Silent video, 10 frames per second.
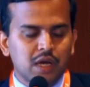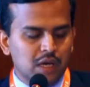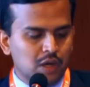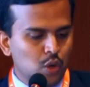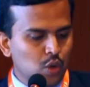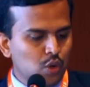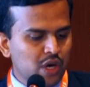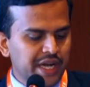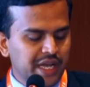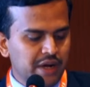
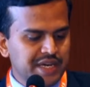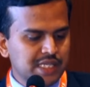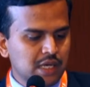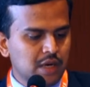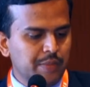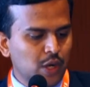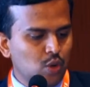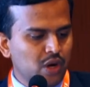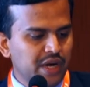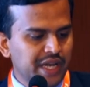glucocorticoids or
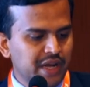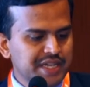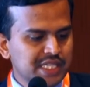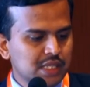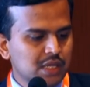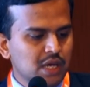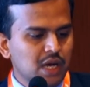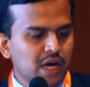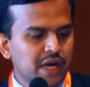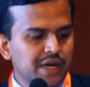mineralocorticoids.
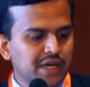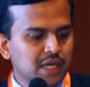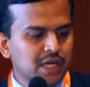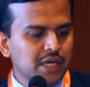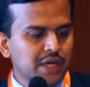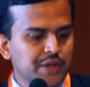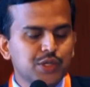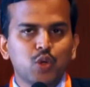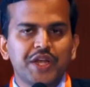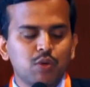And
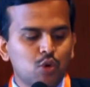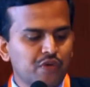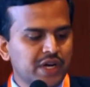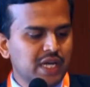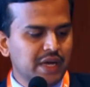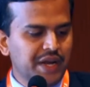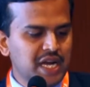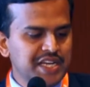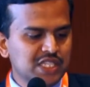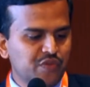usually in overt
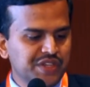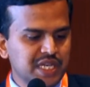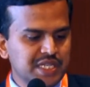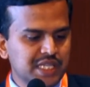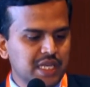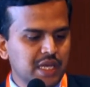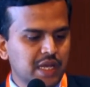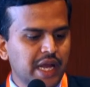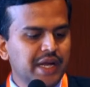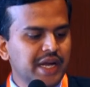adrenal
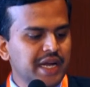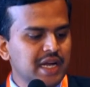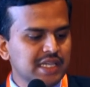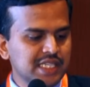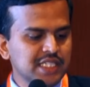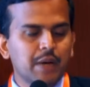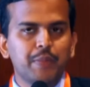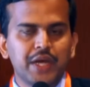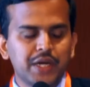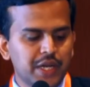insufficiency, ATD doesn't
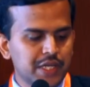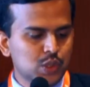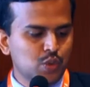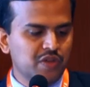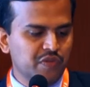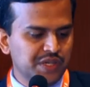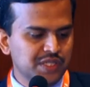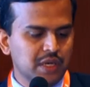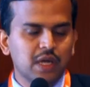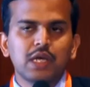appear to restore the
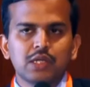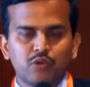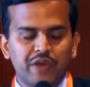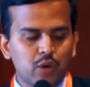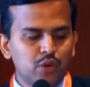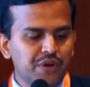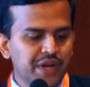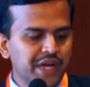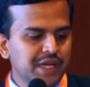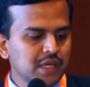function. So we have to
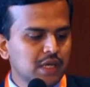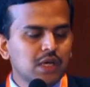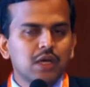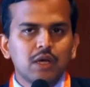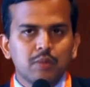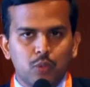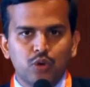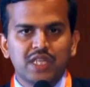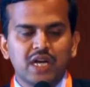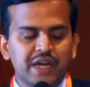treat
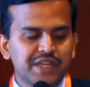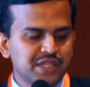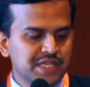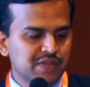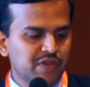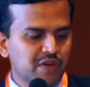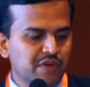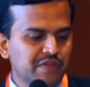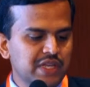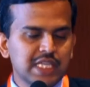both the conditions
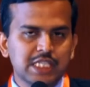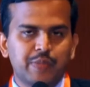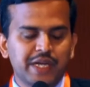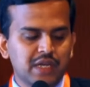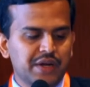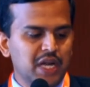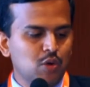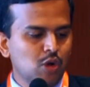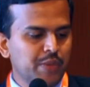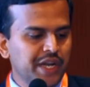whenever we suspect adrenal
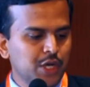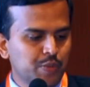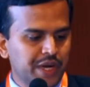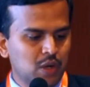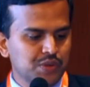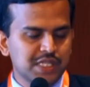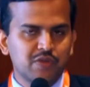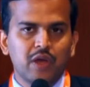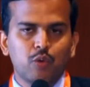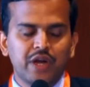involvement in
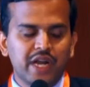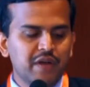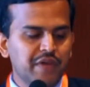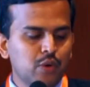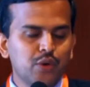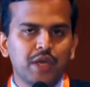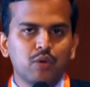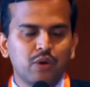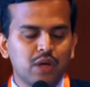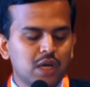tuberculosis. One end we have to
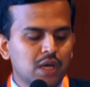give